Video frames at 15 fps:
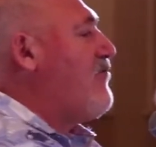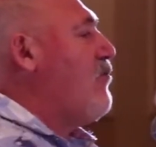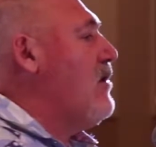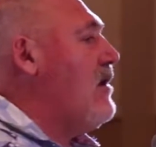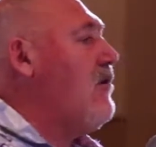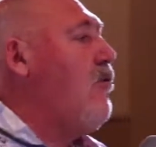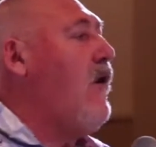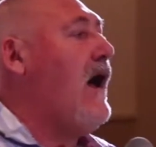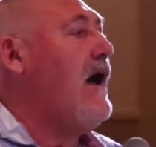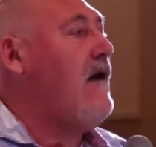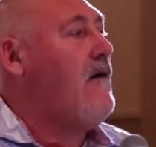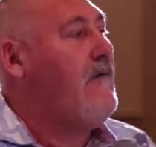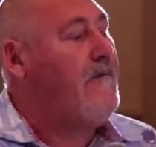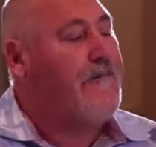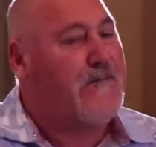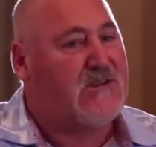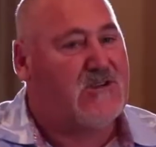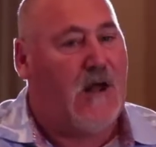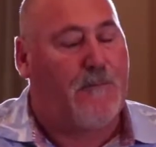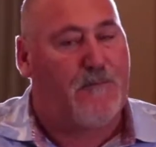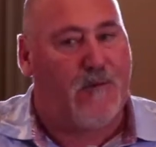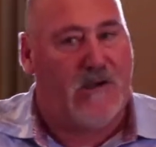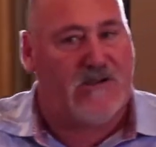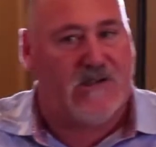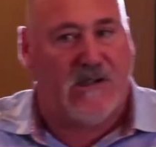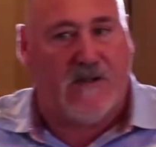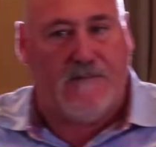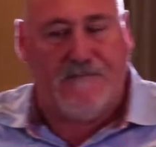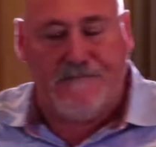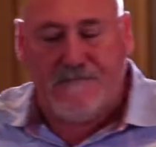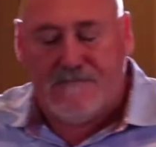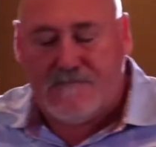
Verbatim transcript: it for a little while, stopped preaching it.